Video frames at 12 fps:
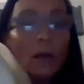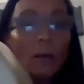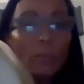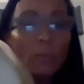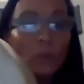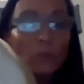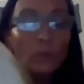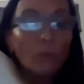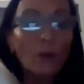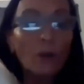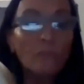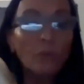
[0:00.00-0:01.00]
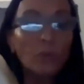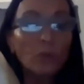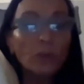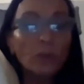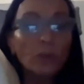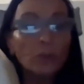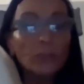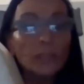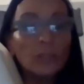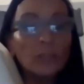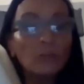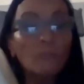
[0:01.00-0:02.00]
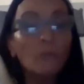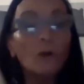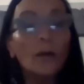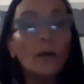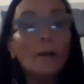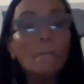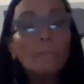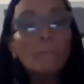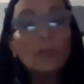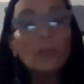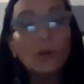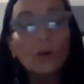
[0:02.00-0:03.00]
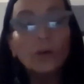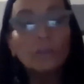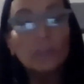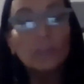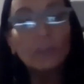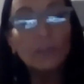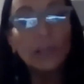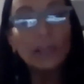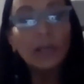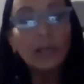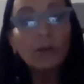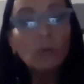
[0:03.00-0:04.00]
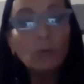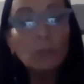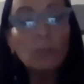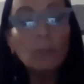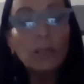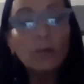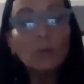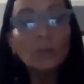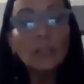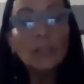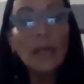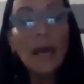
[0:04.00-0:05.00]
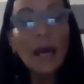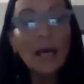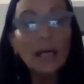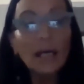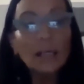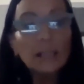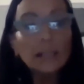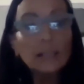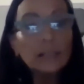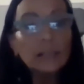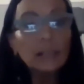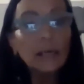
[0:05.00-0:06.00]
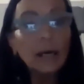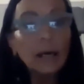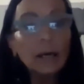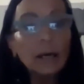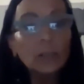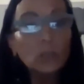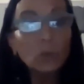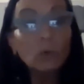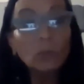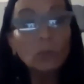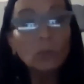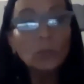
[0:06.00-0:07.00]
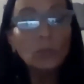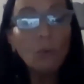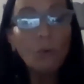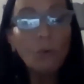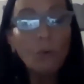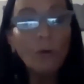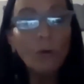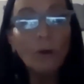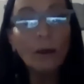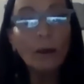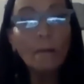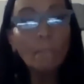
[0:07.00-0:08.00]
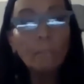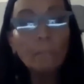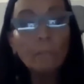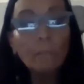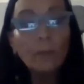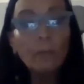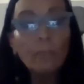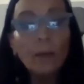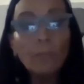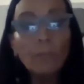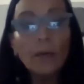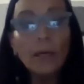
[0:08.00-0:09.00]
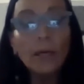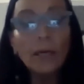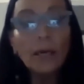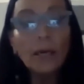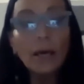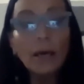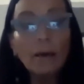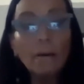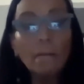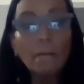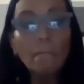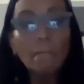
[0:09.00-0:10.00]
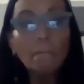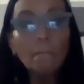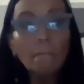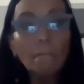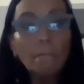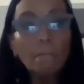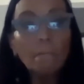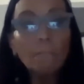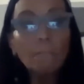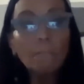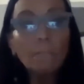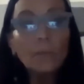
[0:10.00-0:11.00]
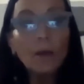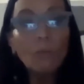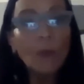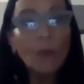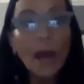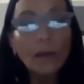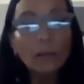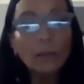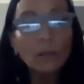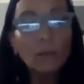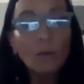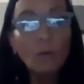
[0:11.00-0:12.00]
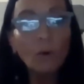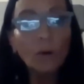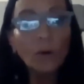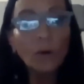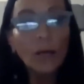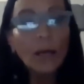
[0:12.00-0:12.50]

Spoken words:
use thread for, you could use sinew for. The hooves of the deer would be used as tools, or maybe a rattle, or